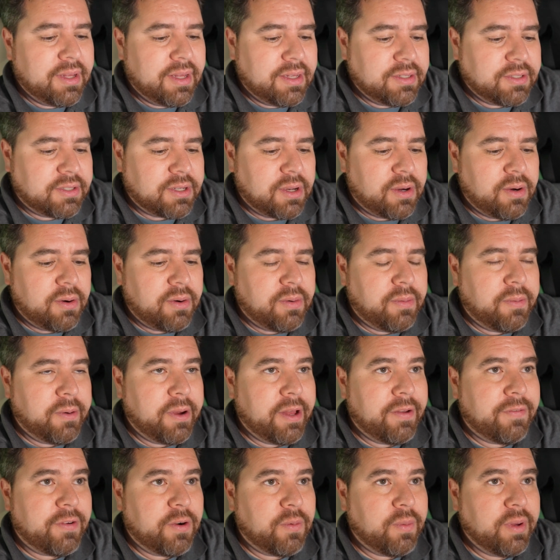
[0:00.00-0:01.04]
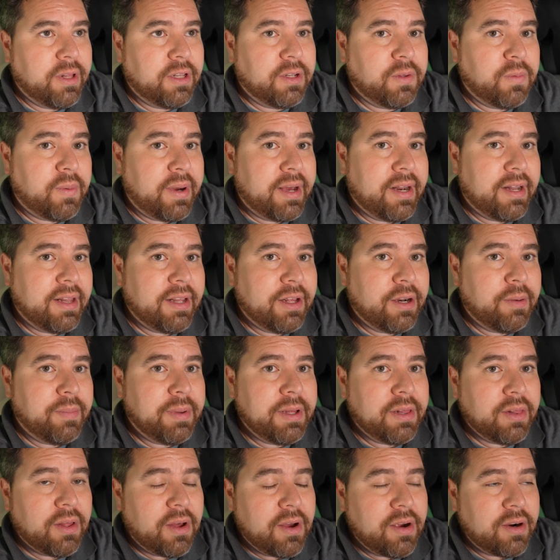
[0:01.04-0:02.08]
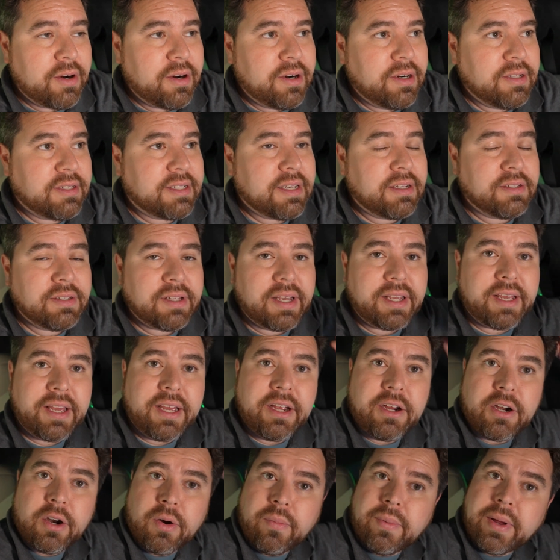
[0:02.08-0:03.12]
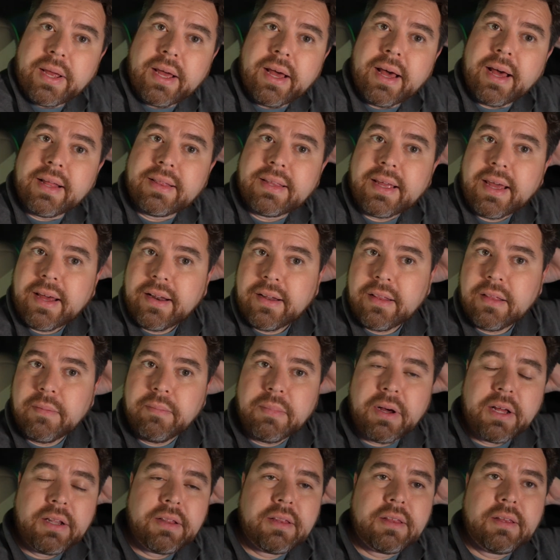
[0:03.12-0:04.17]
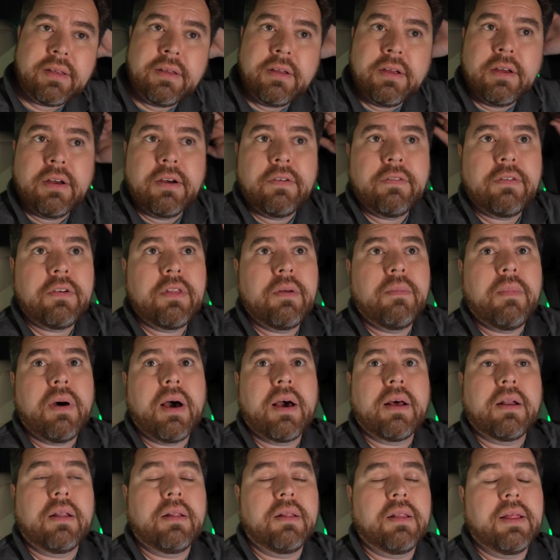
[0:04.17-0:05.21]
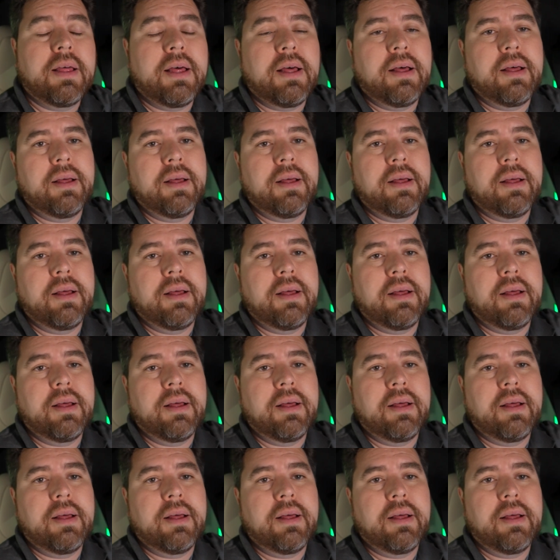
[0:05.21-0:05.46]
So if you're willing to wait a little bit longer, it sounds like in Korea at the end of the month for the Model